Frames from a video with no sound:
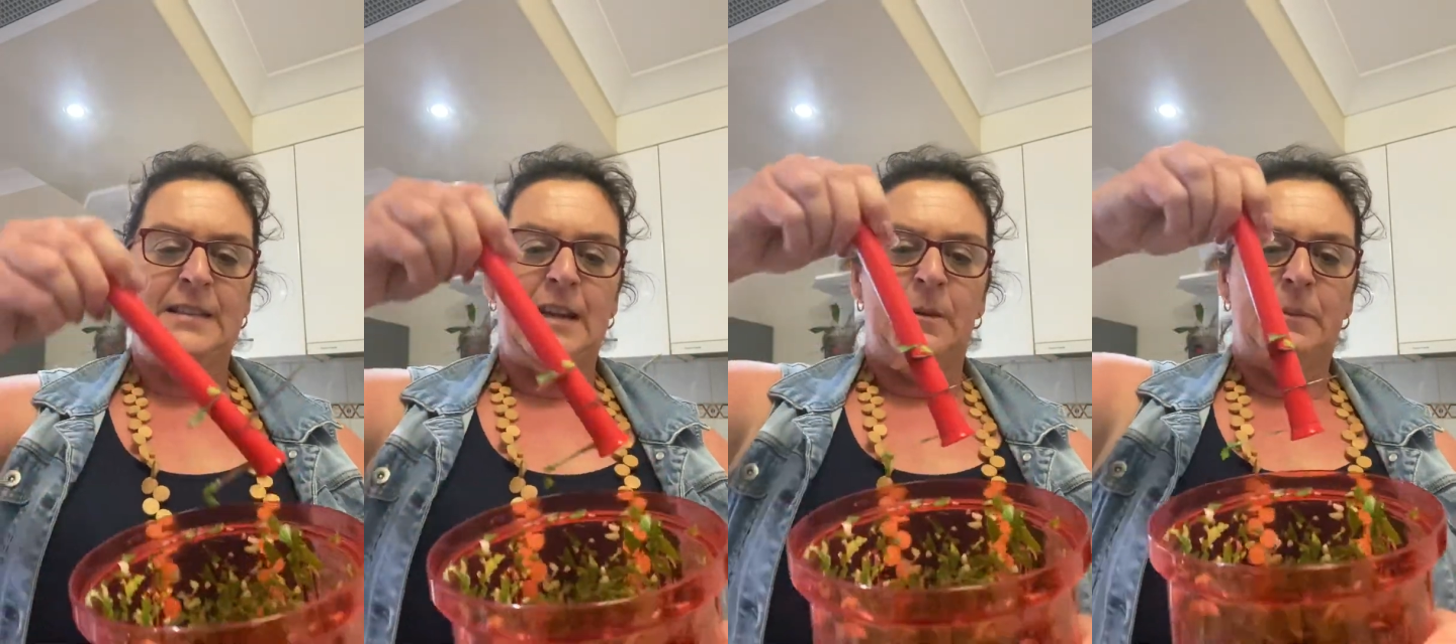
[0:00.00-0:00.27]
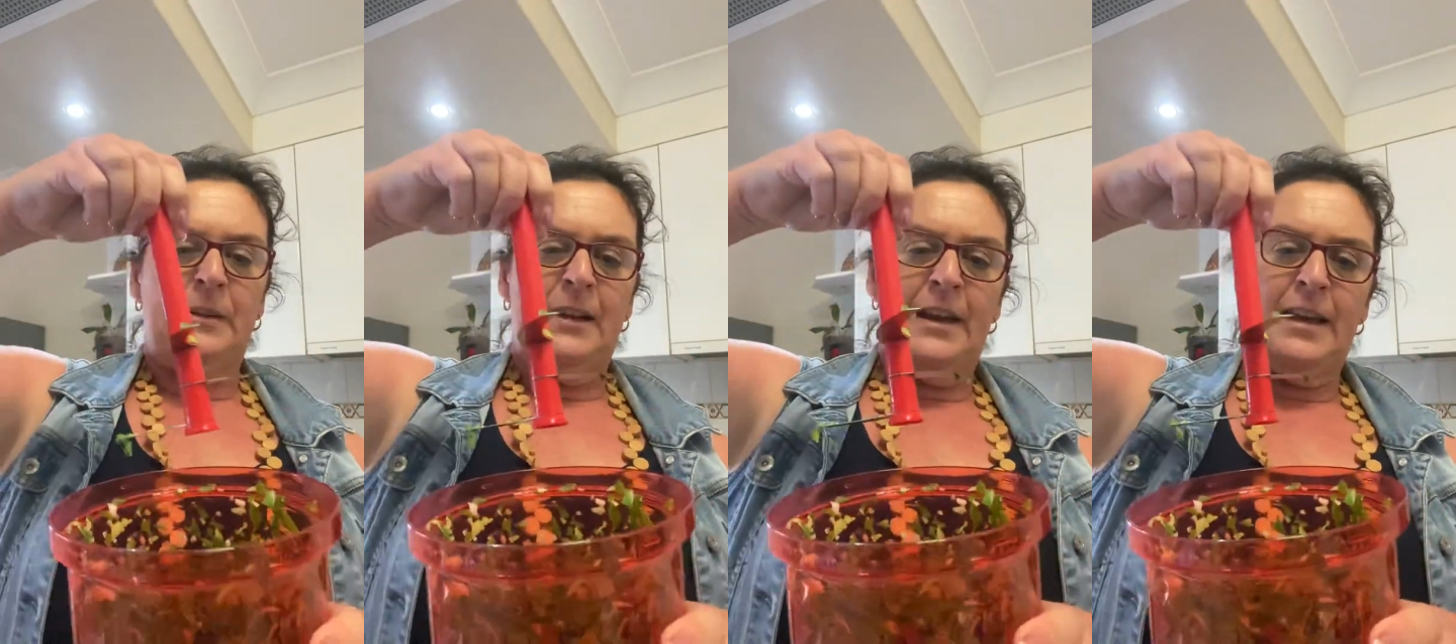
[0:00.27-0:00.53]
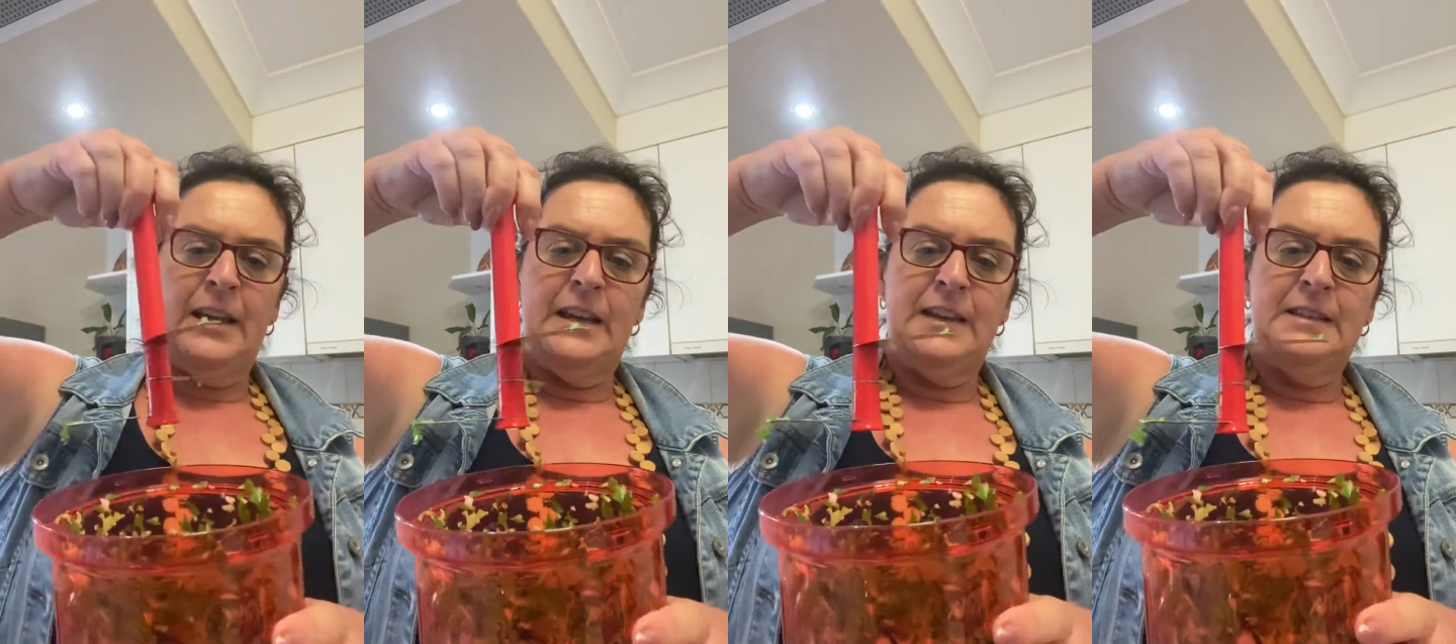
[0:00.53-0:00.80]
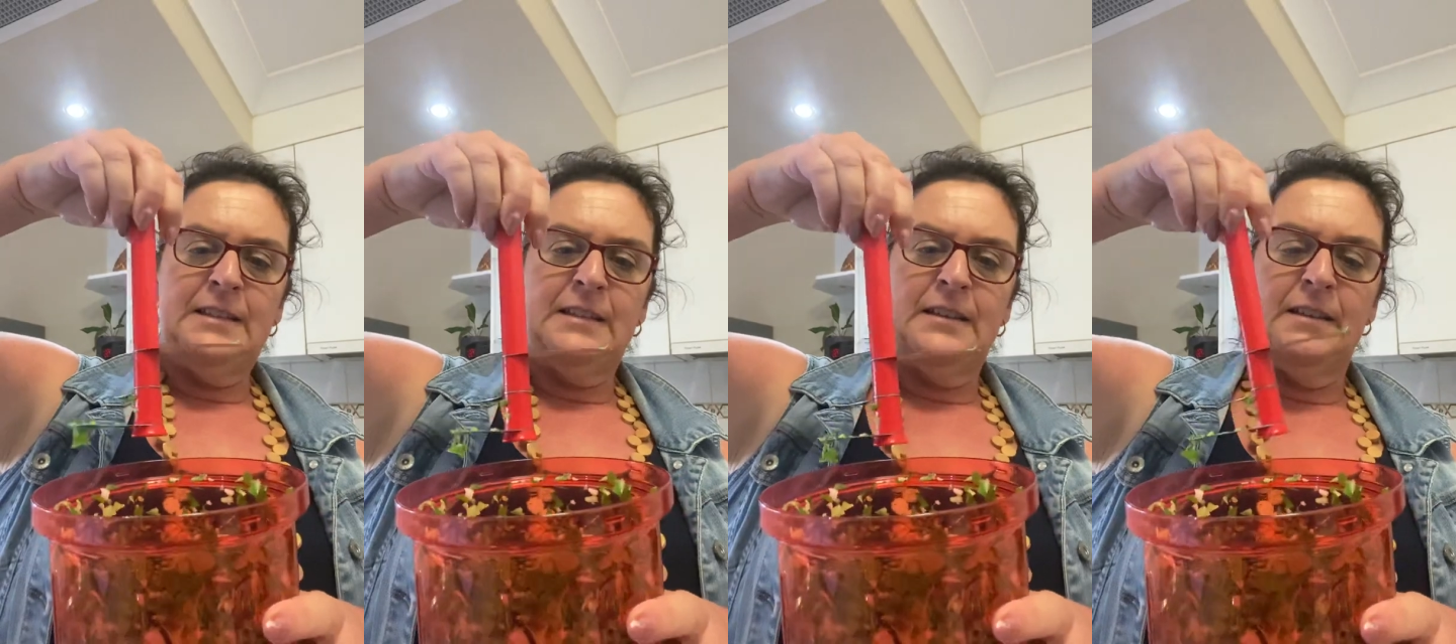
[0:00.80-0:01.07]
our
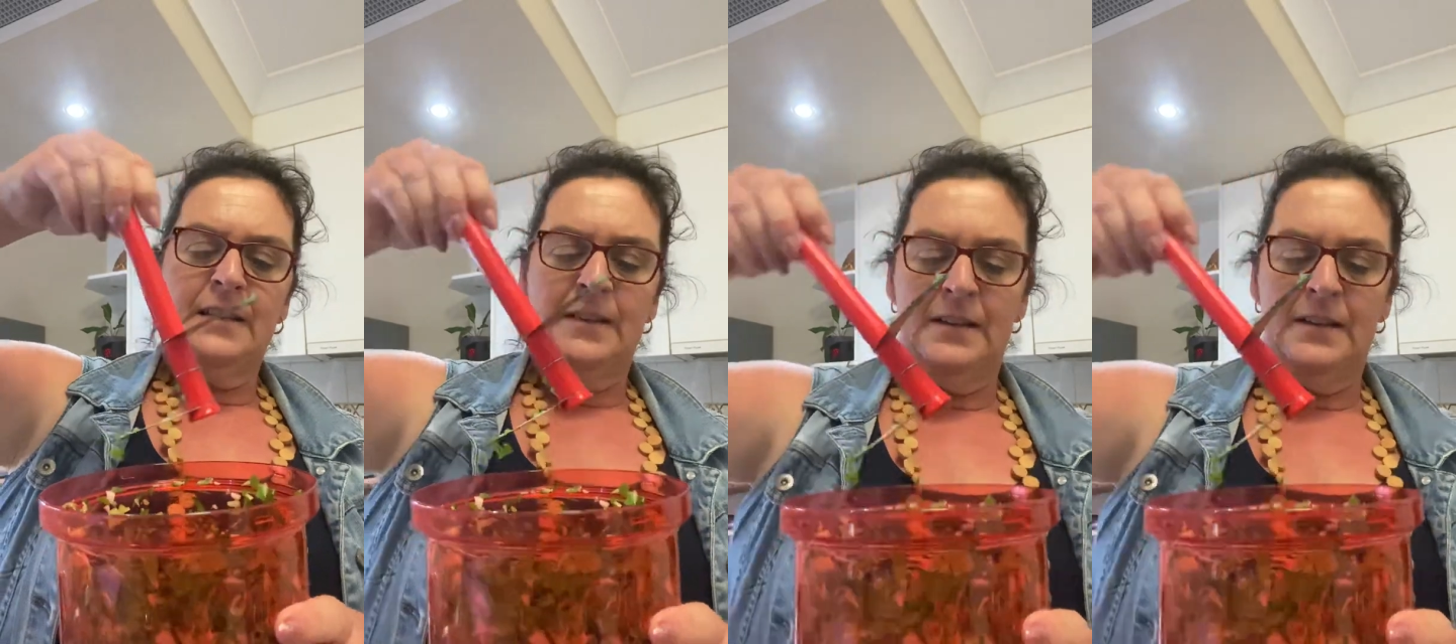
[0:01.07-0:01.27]
blades.